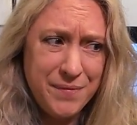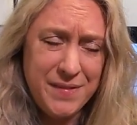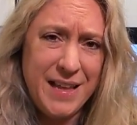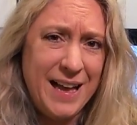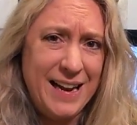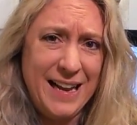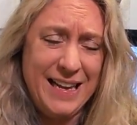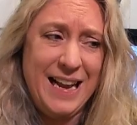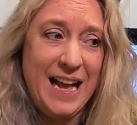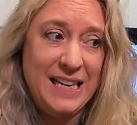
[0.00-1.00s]
that I
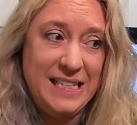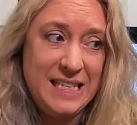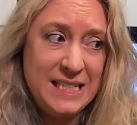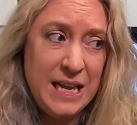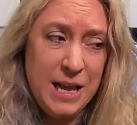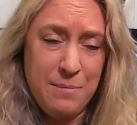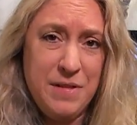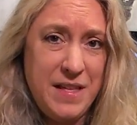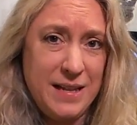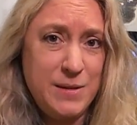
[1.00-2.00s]
could add to this,
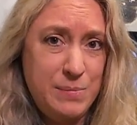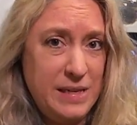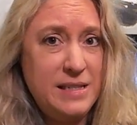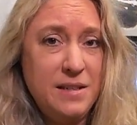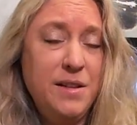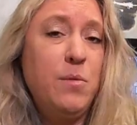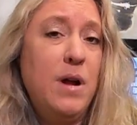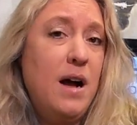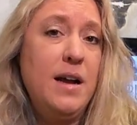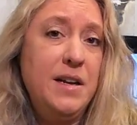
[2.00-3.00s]
but that's basically
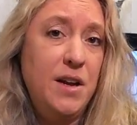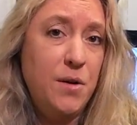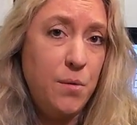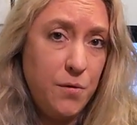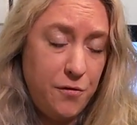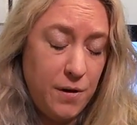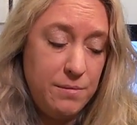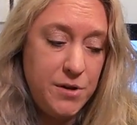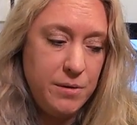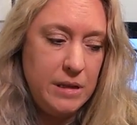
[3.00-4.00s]
what I know
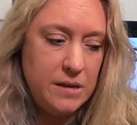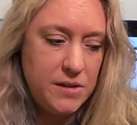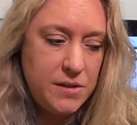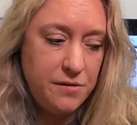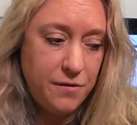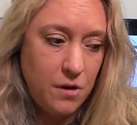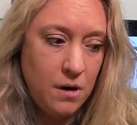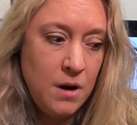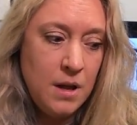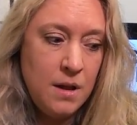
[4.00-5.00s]
from doing this
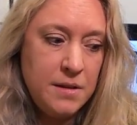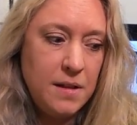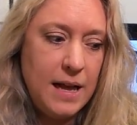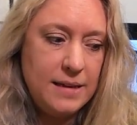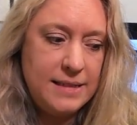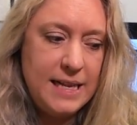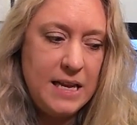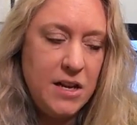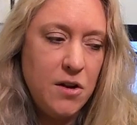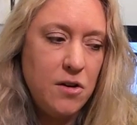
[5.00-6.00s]
for the last
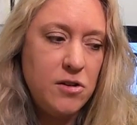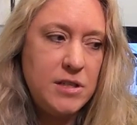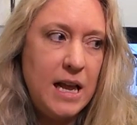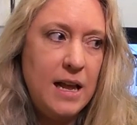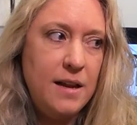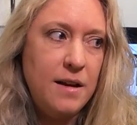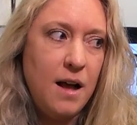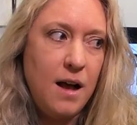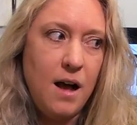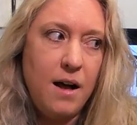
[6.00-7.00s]
10 years. And
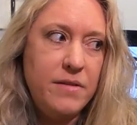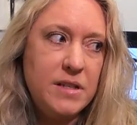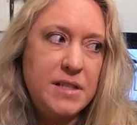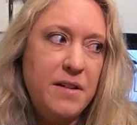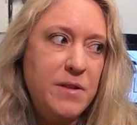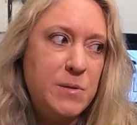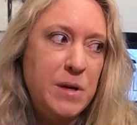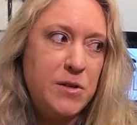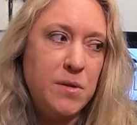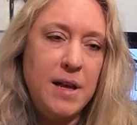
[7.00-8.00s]
obviously, if you
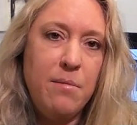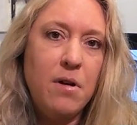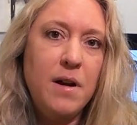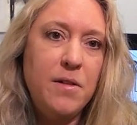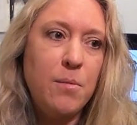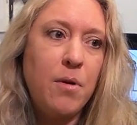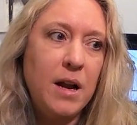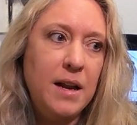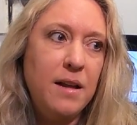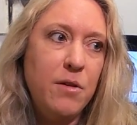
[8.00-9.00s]
speak to a librarian, they're
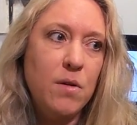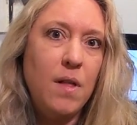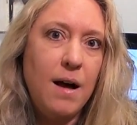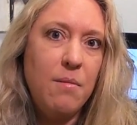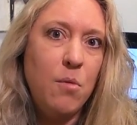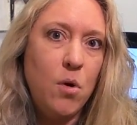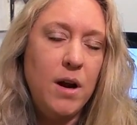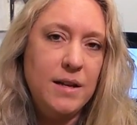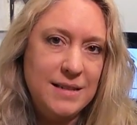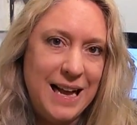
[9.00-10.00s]
probably going to give you a lot more
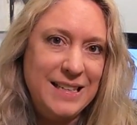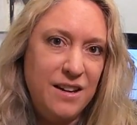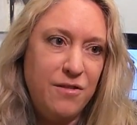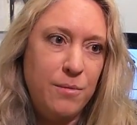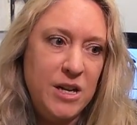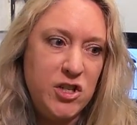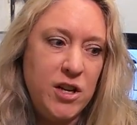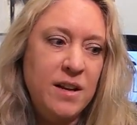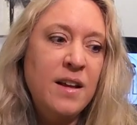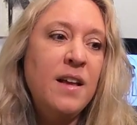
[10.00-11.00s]
exact
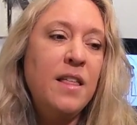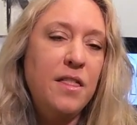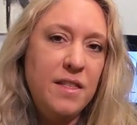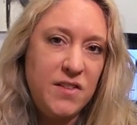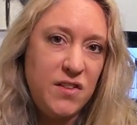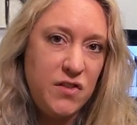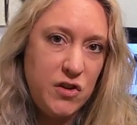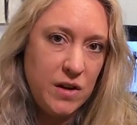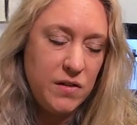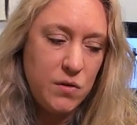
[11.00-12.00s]
information. This is
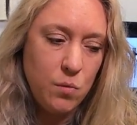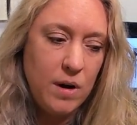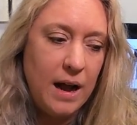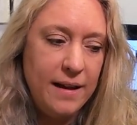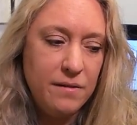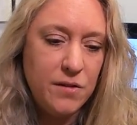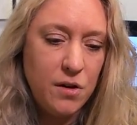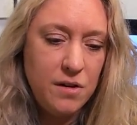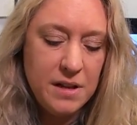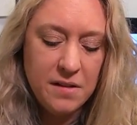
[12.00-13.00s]
just what I have
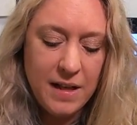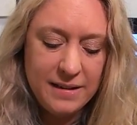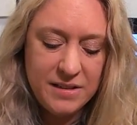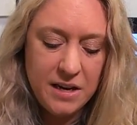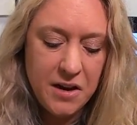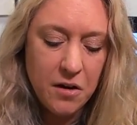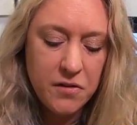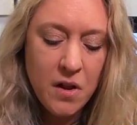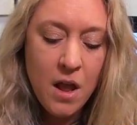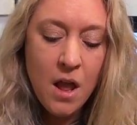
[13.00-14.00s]
learned in the last 10
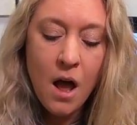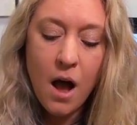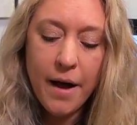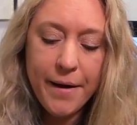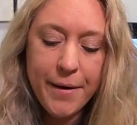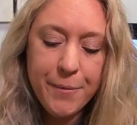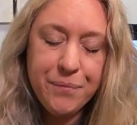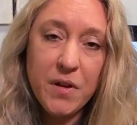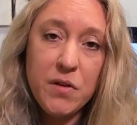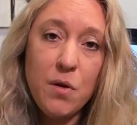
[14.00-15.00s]
years.
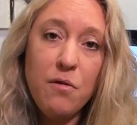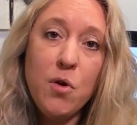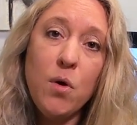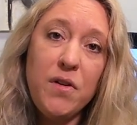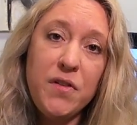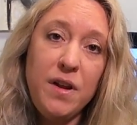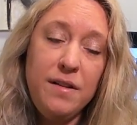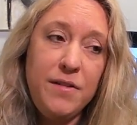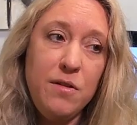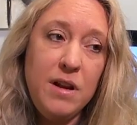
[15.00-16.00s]
So, of course,
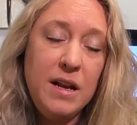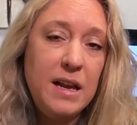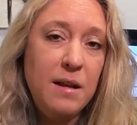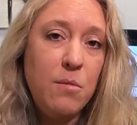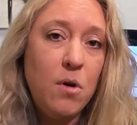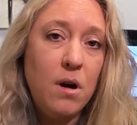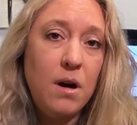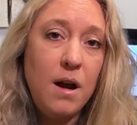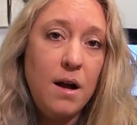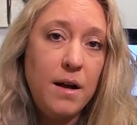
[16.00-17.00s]
if you need any
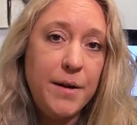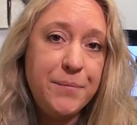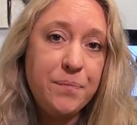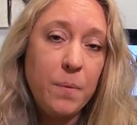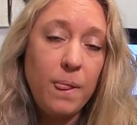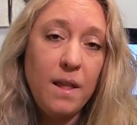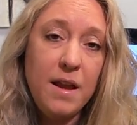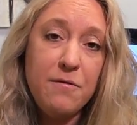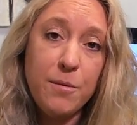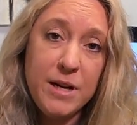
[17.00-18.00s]
more
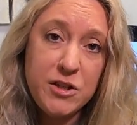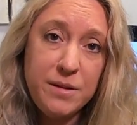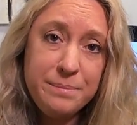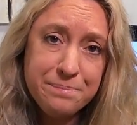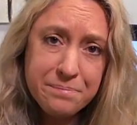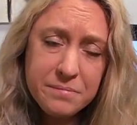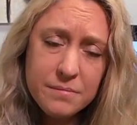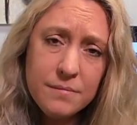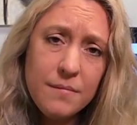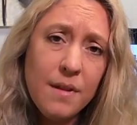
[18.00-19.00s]
information
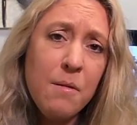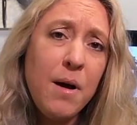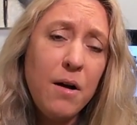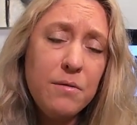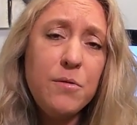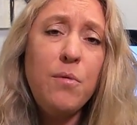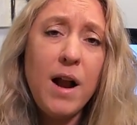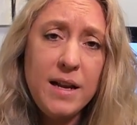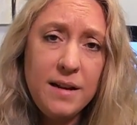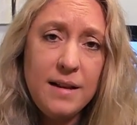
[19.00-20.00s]
about
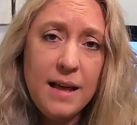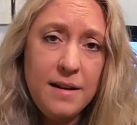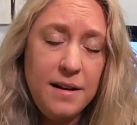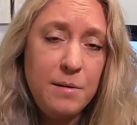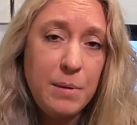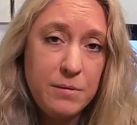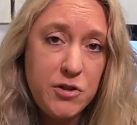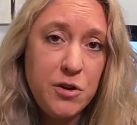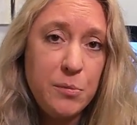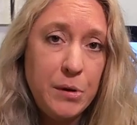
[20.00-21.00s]
writing, editing, and
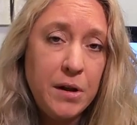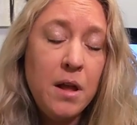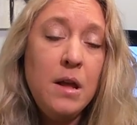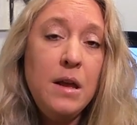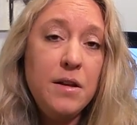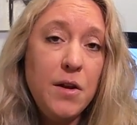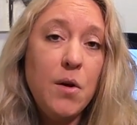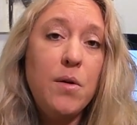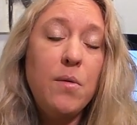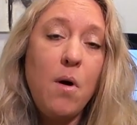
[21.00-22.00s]
publishing your book, you can
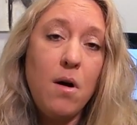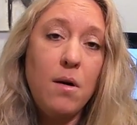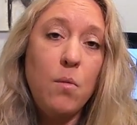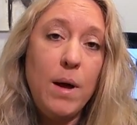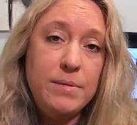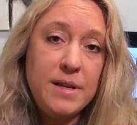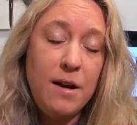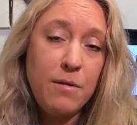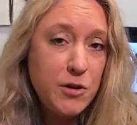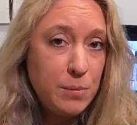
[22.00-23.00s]
go to our website,
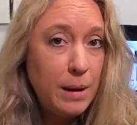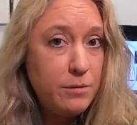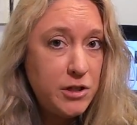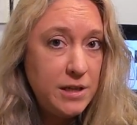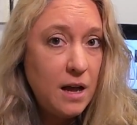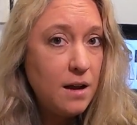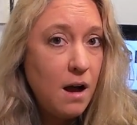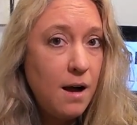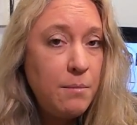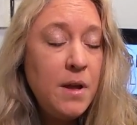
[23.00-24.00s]

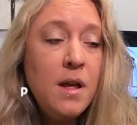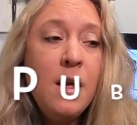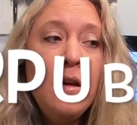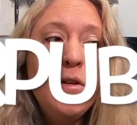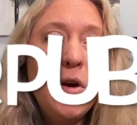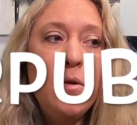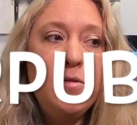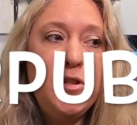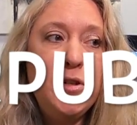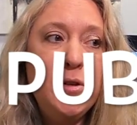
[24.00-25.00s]
richterpublishing.com. Go
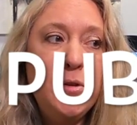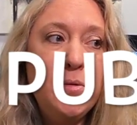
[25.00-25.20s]
to